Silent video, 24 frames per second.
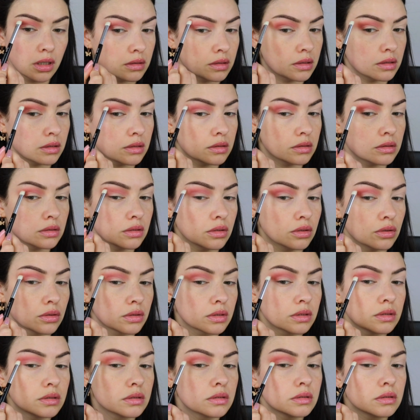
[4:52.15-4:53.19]
this
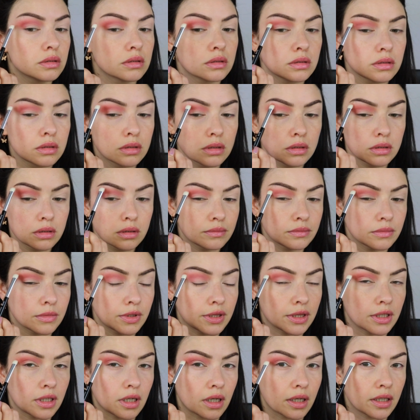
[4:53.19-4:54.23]
looks
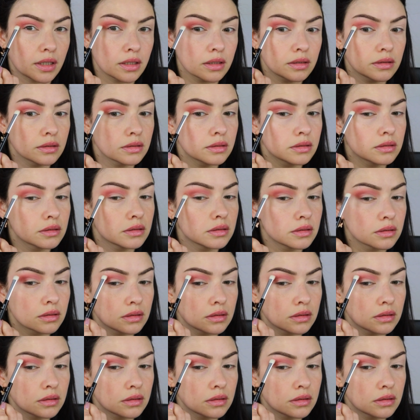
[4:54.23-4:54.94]
nice.